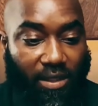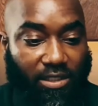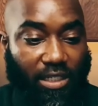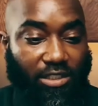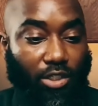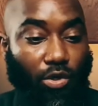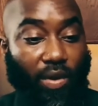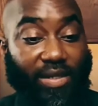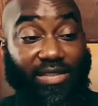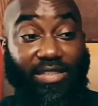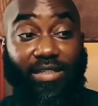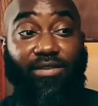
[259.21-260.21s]
just to go
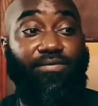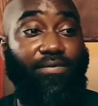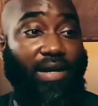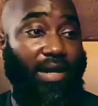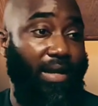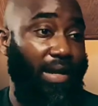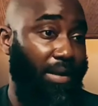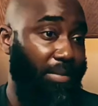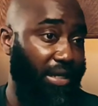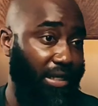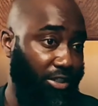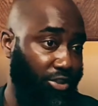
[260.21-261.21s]
identify how
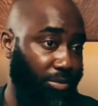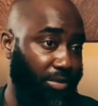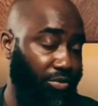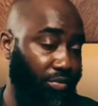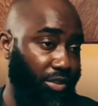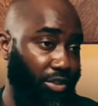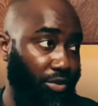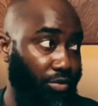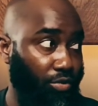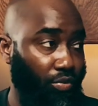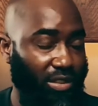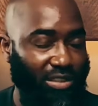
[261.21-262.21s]
many instruments were
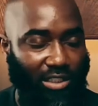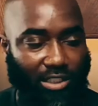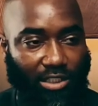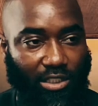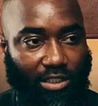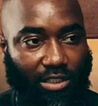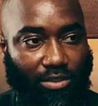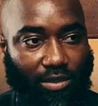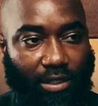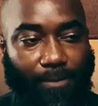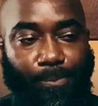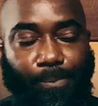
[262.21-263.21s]
used with the CJD
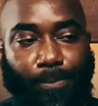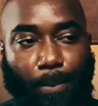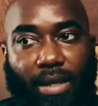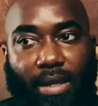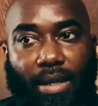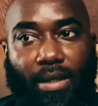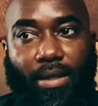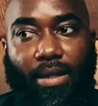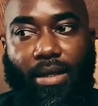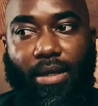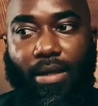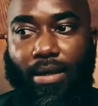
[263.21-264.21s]
tray? Again,
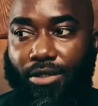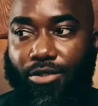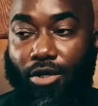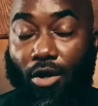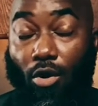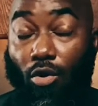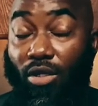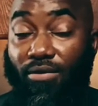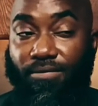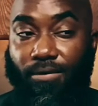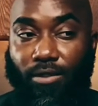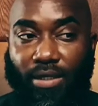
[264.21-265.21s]
your only
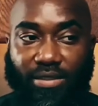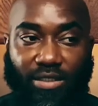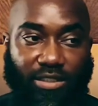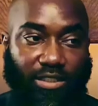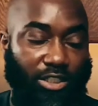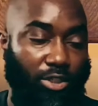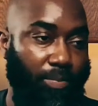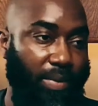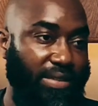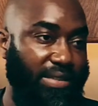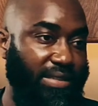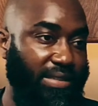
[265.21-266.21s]
fault as a sterile
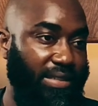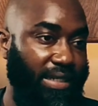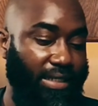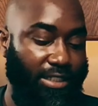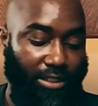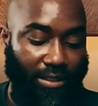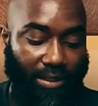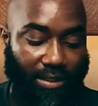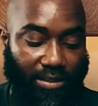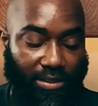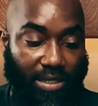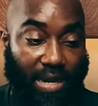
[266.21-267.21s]
processing technician
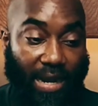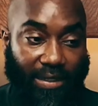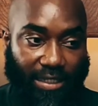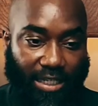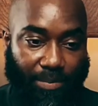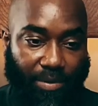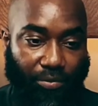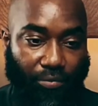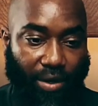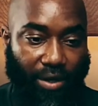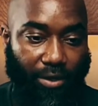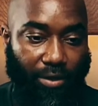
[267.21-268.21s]
is not keeping
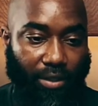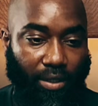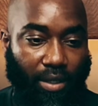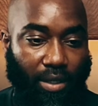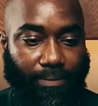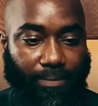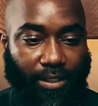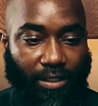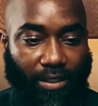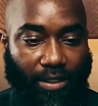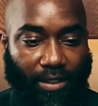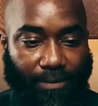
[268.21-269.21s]
record. But
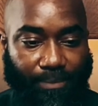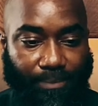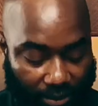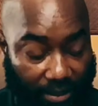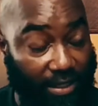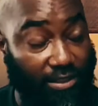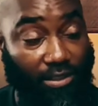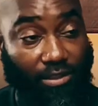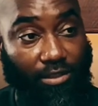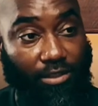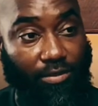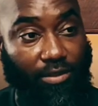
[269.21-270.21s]
the next thing
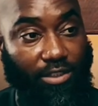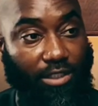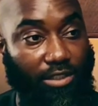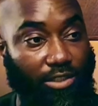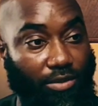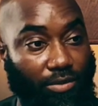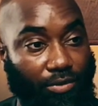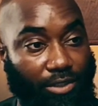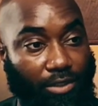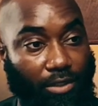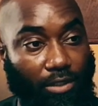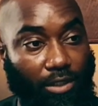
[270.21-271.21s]
to do is just to
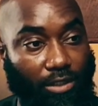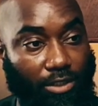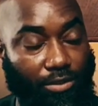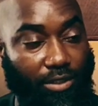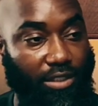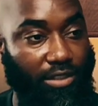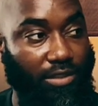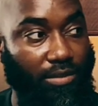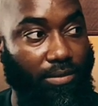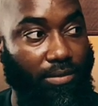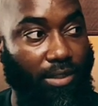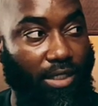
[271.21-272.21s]
recall all the trays,
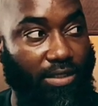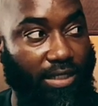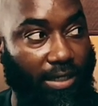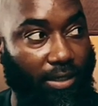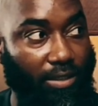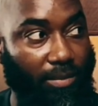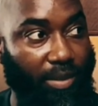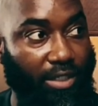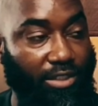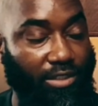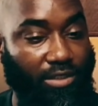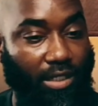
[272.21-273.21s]
contact all the
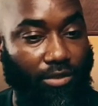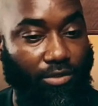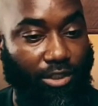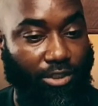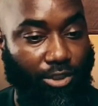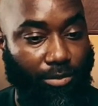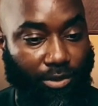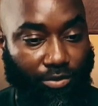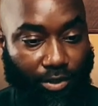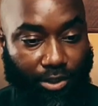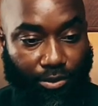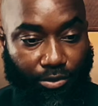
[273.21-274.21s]
patients that those instruments
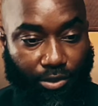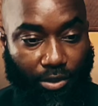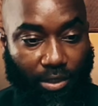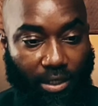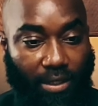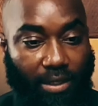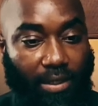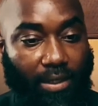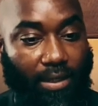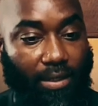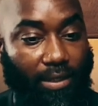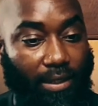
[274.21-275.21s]
were used on, and